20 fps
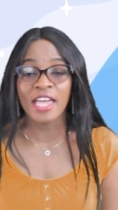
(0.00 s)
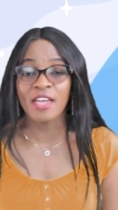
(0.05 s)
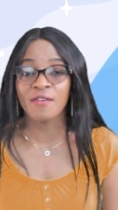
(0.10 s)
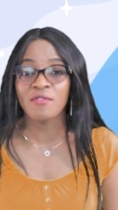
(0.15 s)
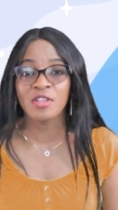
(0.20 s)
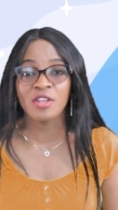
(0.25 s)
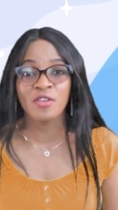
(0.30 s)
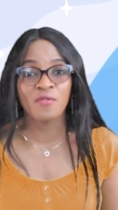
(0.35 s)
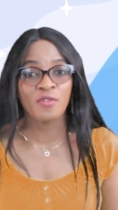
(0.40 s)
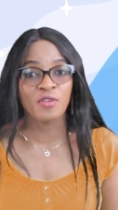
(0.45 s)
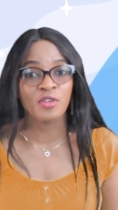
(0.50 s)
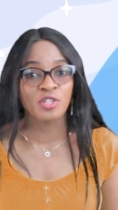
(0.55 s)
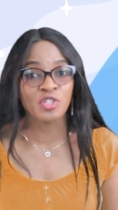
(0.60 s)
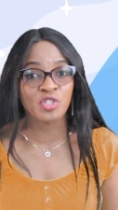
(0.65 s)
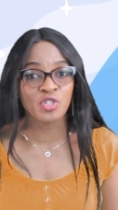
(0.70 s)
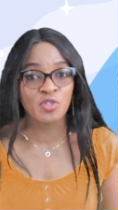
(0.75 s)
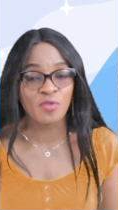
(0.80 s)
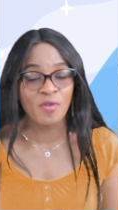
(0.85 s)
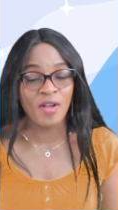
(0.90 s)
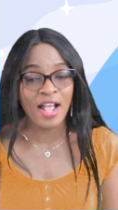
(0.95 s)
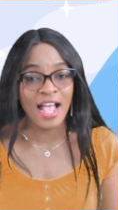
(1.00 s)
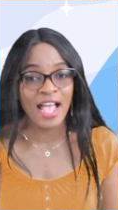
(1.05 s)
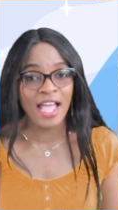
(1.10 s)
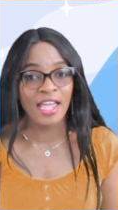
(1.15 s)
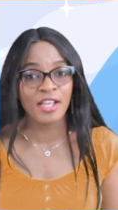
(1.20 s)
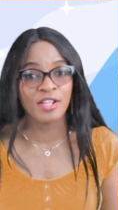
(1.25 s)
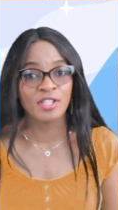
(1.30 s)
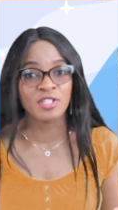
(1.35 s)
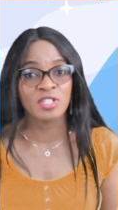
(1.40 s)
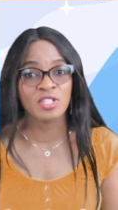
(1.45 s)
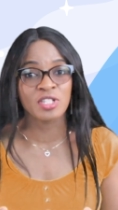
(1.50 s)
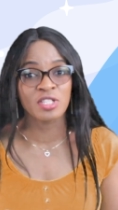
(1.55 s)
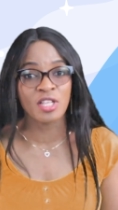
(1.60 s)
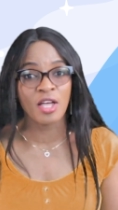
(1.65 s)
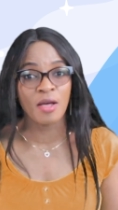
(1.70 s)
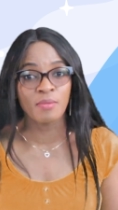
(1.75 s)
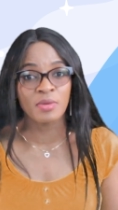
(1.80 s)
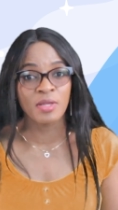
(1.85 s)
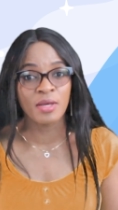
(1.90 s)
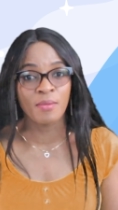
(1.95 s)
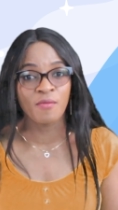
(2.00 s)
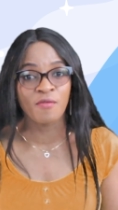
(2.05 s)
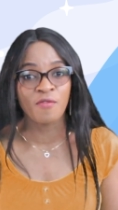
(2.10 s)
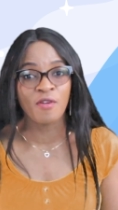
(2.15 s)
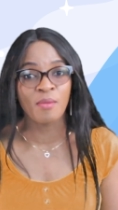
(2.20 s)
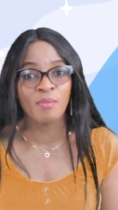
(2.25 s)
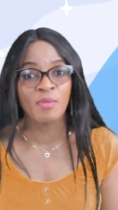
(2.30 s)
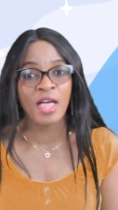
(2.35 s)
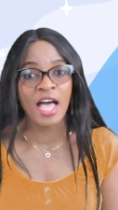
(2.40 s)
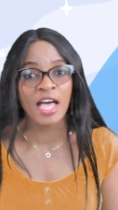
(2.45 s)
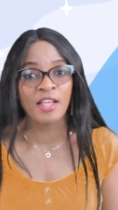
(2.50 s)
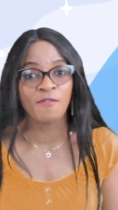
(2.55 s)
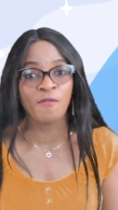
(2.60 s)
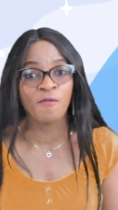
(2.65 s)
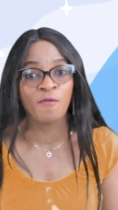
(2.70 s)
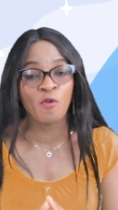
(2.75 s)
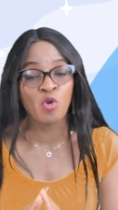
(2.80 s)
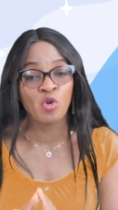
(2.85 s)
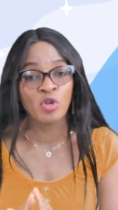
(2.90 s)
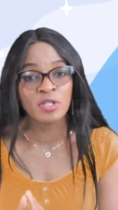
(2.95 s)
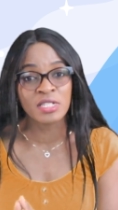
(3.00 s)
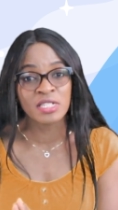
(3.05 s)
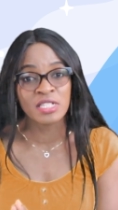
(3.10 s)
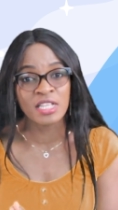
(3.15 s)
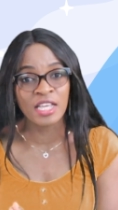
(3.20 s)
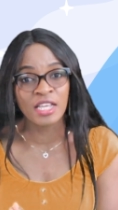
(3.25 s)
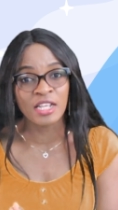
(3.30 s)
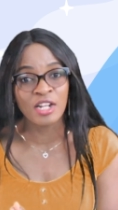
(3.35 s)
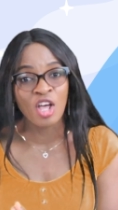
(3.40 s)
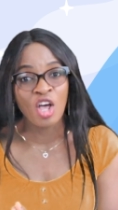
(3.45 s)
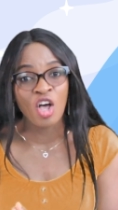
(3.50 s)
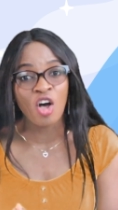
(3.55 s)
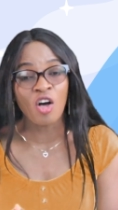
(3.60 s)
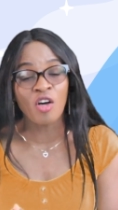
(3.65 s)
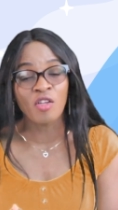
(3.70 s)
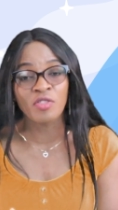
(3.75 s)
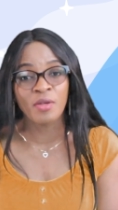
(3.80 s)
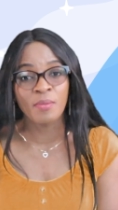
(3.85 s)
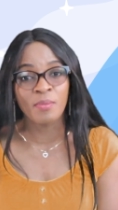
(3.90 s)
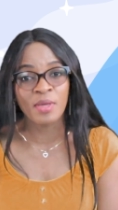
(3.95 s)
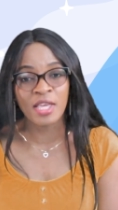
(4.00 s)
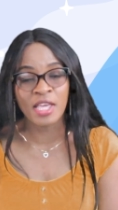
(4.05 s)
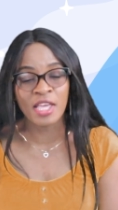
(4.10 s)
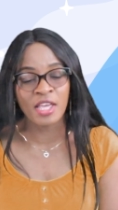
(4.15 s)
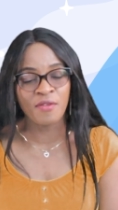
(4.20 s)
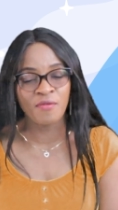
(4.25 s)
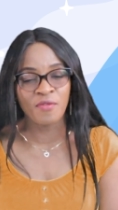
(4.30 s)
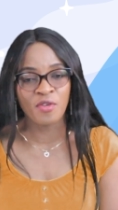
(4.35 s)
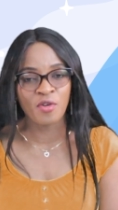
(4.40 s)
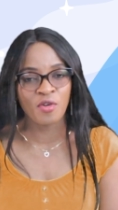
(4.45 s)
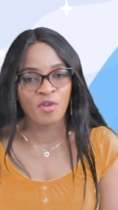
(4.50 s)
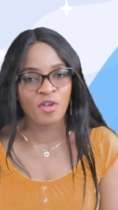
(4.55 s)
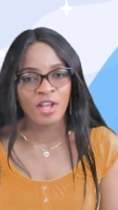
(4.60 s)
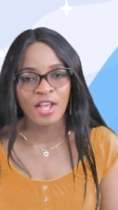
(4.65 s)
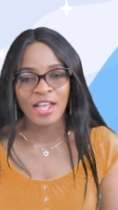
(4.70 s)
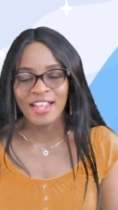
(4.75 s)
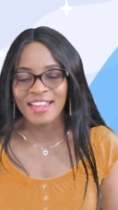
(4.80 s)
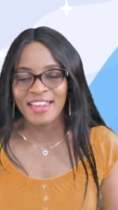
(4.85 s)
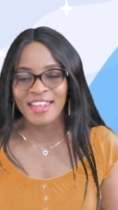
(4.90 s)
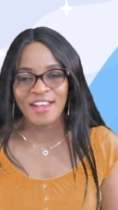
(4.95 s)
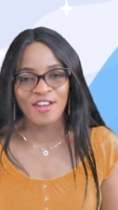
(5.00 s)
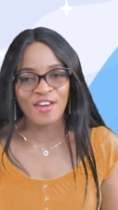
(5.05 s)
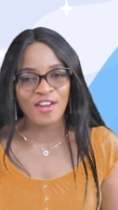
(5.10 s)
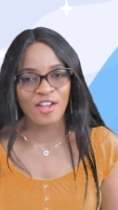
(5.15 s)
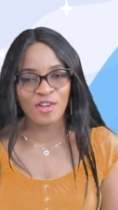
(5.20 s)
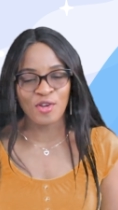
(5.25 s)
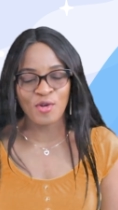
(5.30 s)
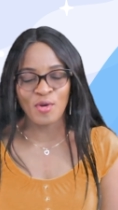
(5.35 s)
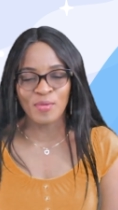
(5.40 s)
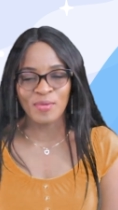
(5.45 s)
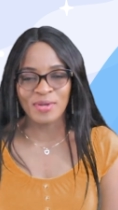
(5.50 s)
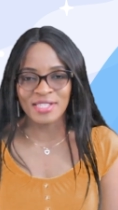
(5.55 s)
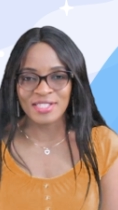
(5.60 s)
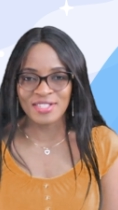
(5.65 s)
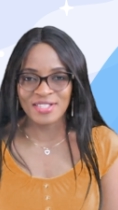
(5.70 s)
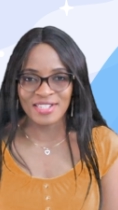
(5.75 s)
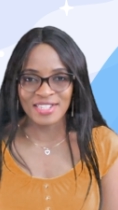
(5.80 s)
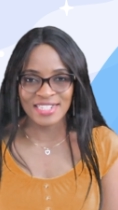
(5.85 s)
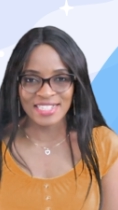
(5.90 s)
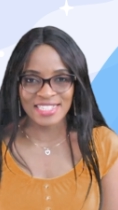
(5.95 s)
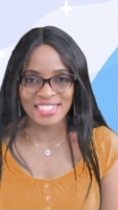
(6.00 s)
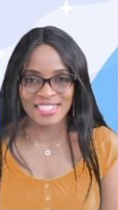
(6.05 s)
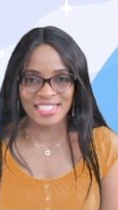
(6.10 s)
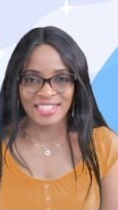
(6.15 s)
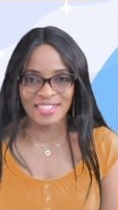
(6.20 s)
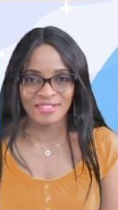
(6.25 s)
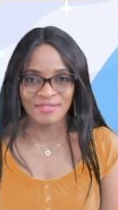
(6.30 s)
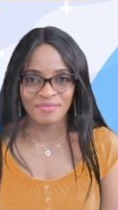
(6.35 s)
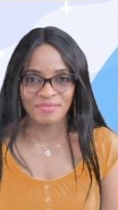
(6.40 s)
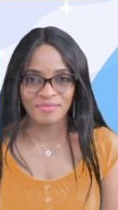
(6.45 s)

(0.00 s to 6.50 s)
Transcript: even if you're trying to stop them from not focusing on the behavior, they're not going to listen.